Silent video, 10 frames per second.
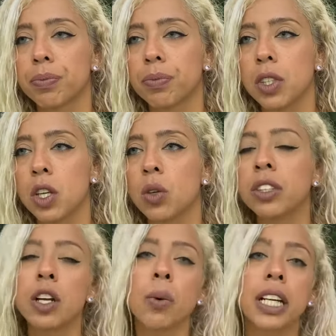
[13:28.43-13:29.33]
You know,
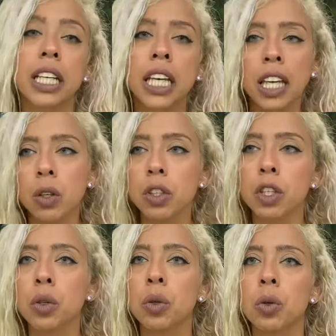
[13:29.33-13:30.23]
they don't want to kill
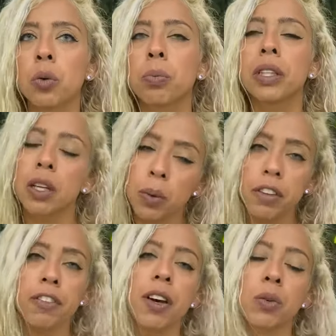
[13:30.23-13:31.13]
you, but they want
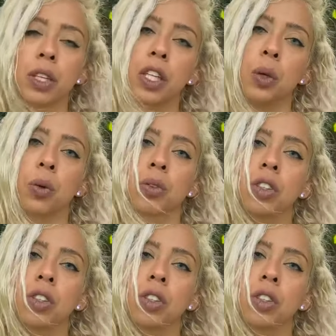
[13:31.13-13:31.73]
to fuck with you.